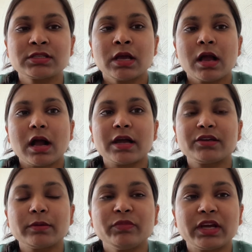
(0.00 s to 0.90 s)

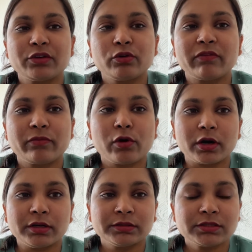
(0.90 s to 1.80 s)
item that you have
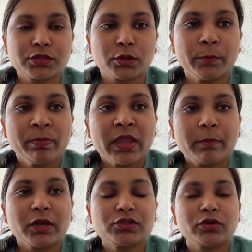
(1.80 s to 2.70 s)
worn. So
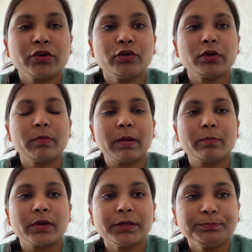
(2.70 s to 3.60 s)
make sure you
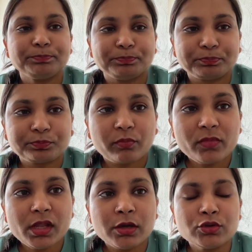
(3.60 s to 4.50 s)
remember
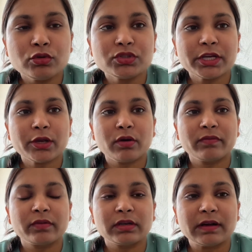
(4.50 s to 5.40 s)
to take
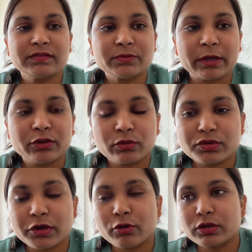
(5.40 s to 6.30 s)
off gloves when
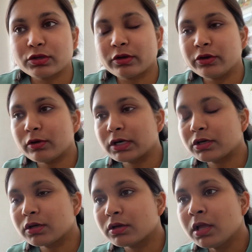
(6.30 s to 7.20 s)
you
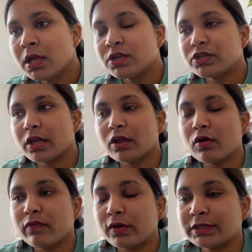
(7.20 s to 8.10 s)
are taking
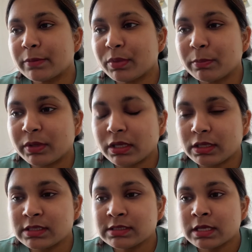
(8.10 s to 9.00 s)
off all the
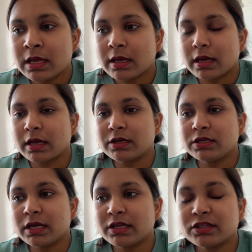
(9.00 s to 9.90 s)
PPEs. And
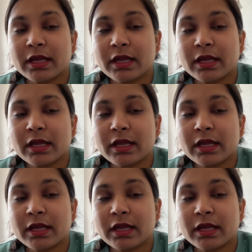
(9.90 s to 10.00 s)
then